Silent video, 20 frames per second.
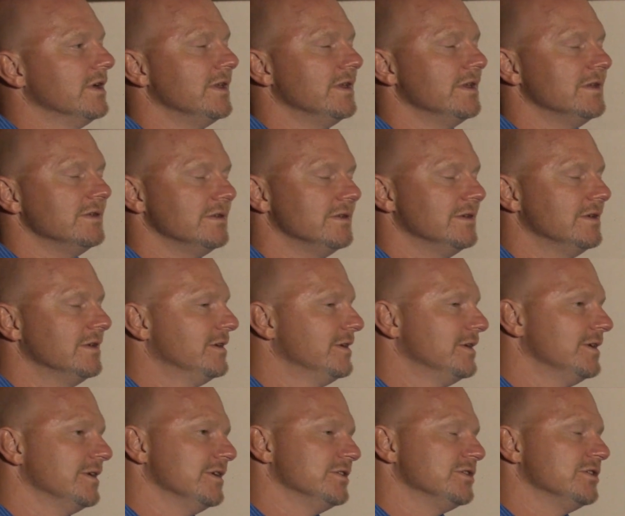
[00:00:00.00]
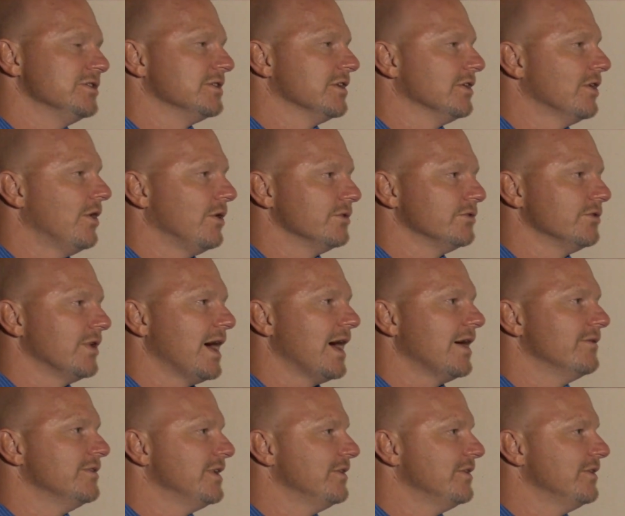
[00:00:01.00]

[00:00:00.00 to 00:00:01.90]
and then it's just a long drive.